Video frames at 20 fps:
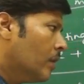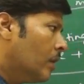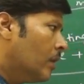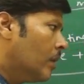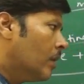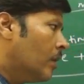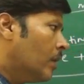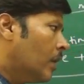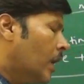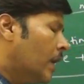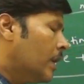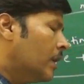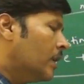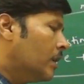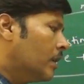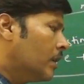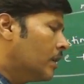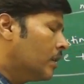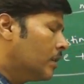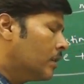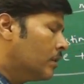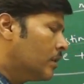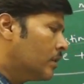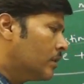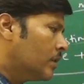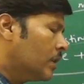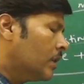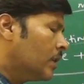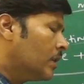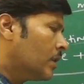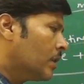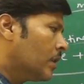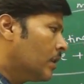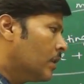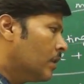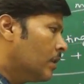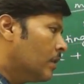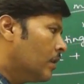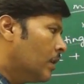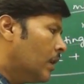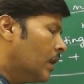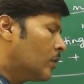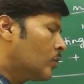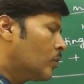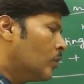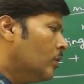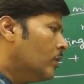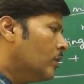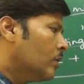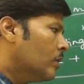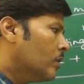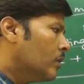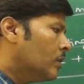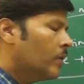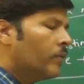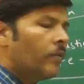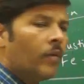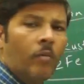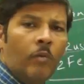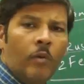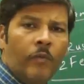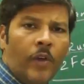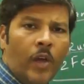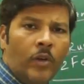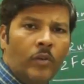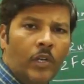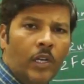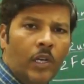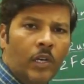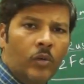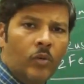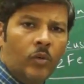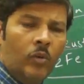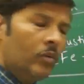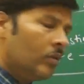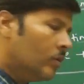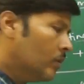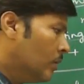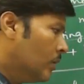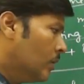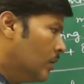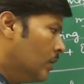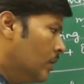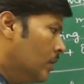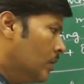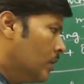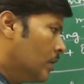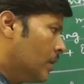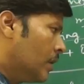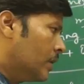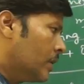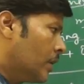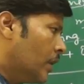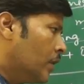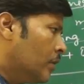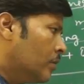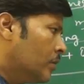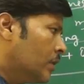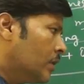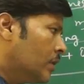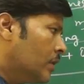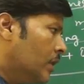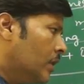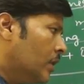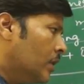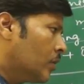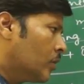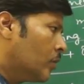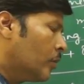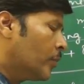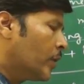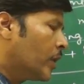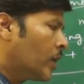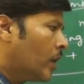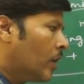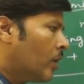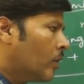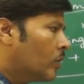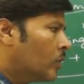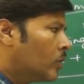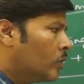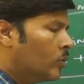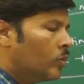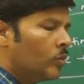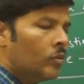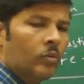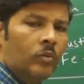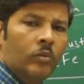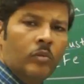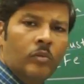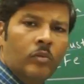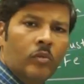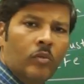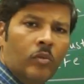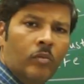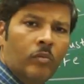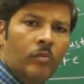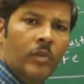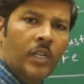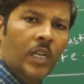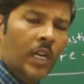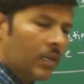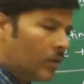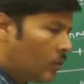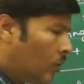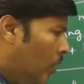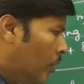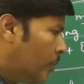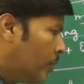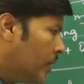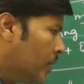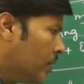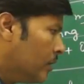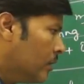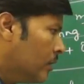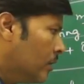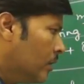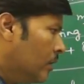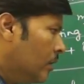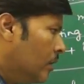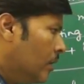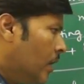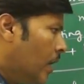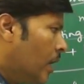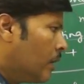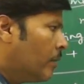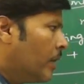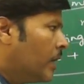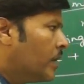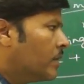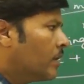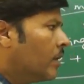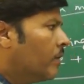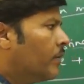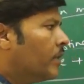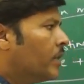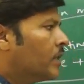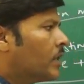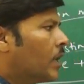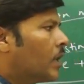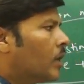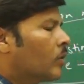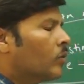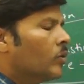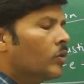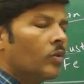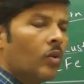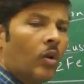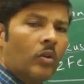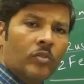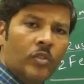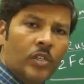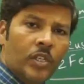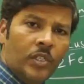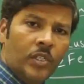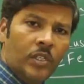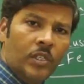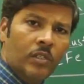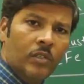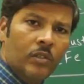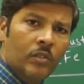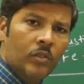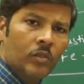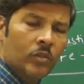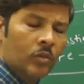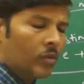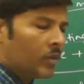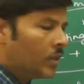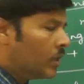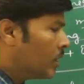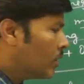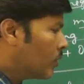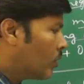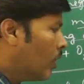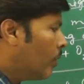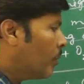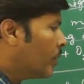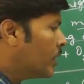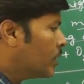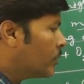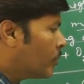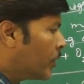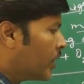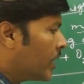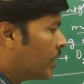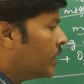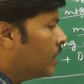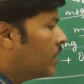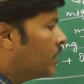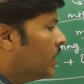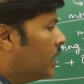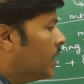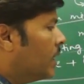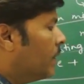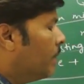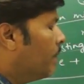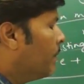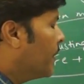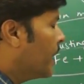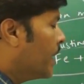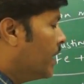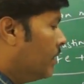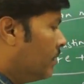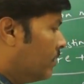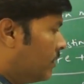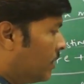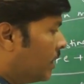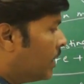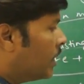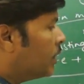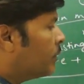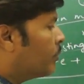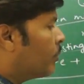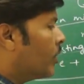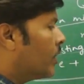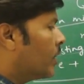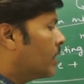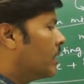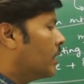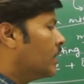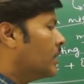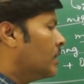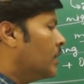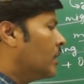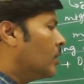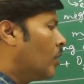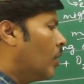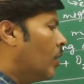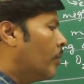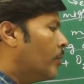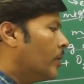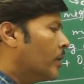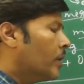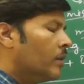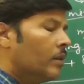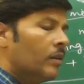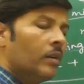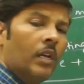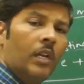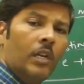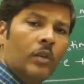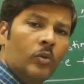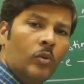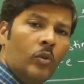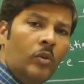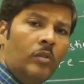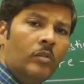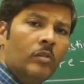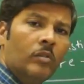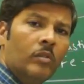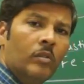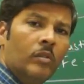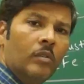and the zinc electrode in the form of anode electrode, it is reducing the cupric ion to metallic copper, and by itself it is undergoing oxidation. So here copper is protecting the zinc is protecting the copper electrode,